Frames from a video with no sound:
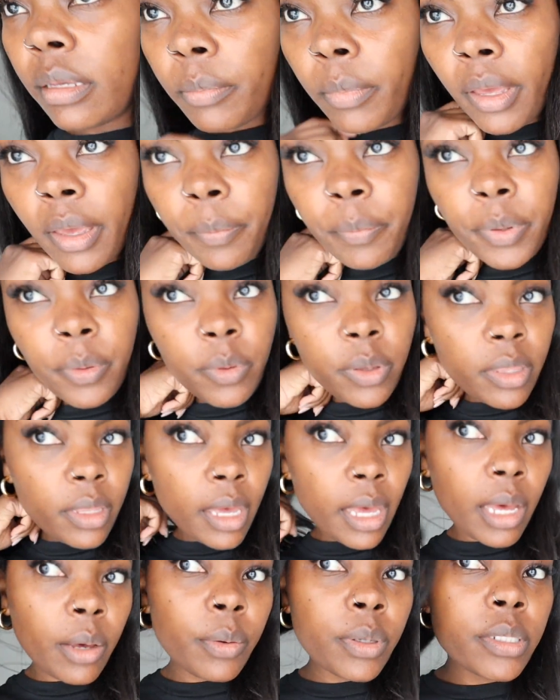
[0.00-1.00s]
I'm happy with
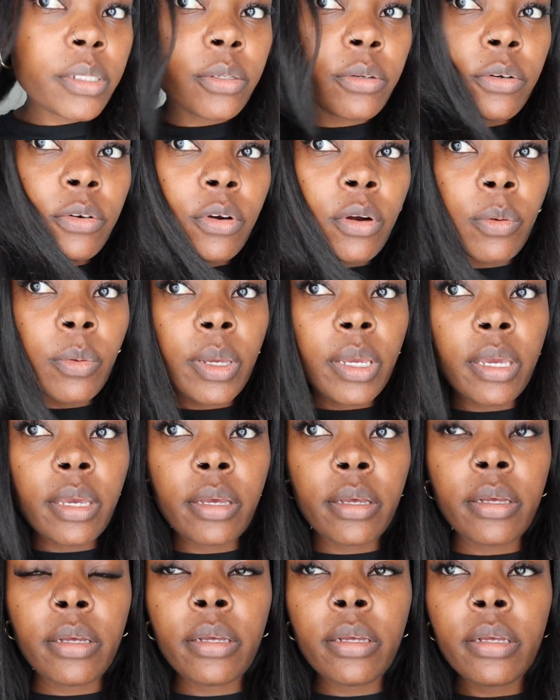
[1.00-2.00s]
how it's
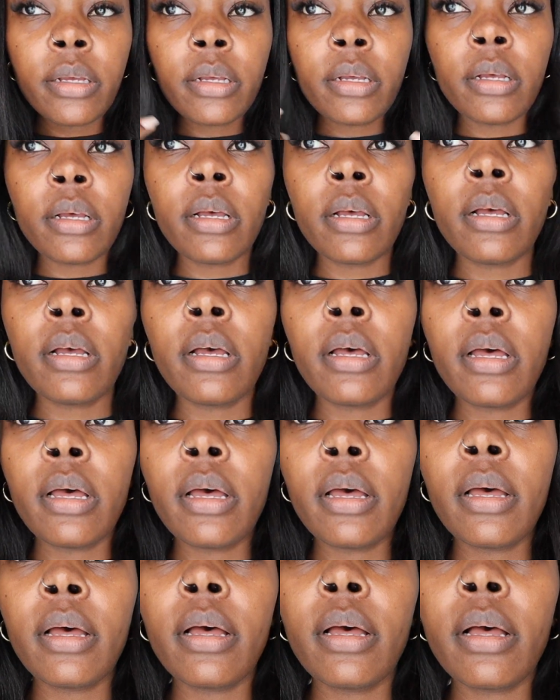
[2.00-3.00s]
growing
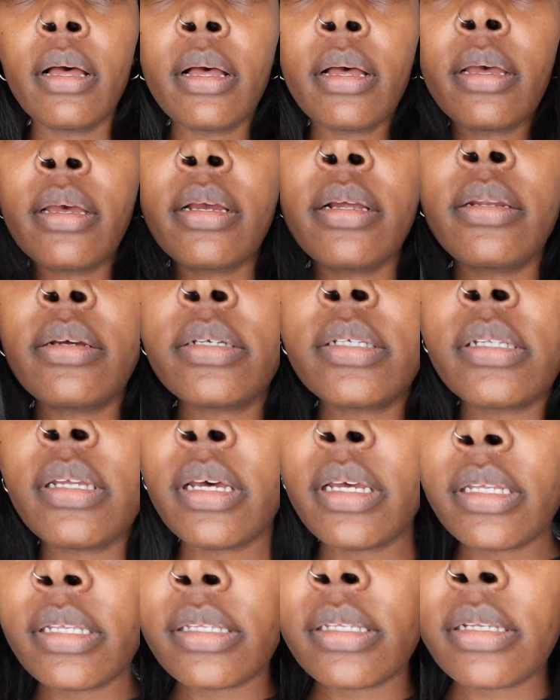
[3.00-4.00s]
it looks
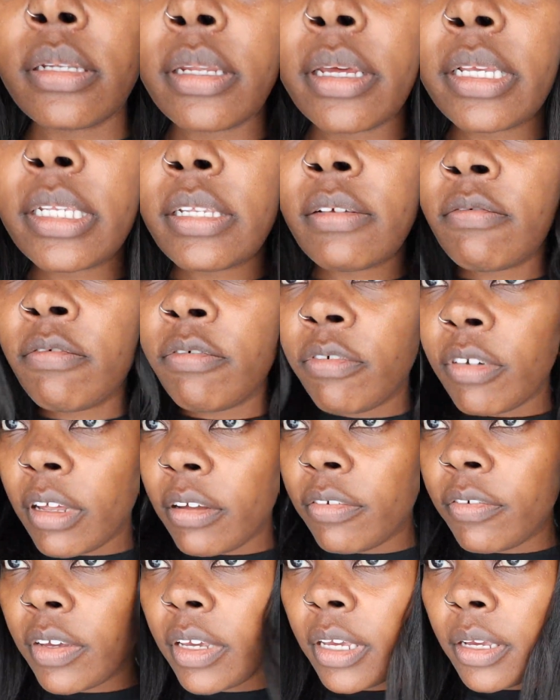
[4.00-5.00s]
nice nice and
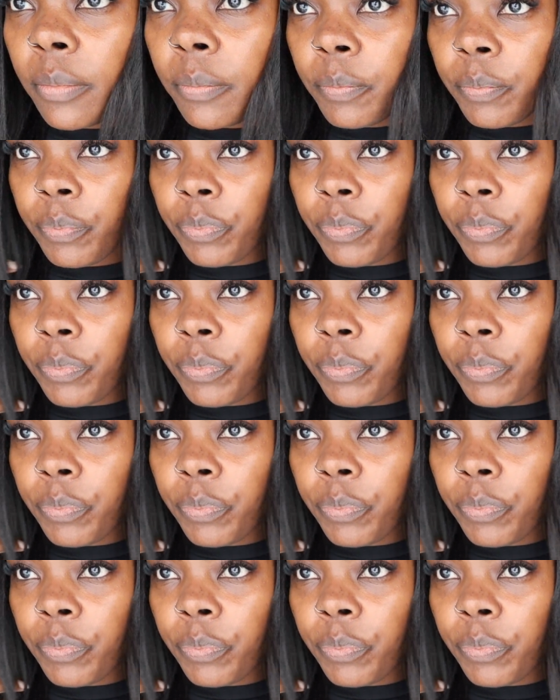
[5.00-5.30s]
fluffy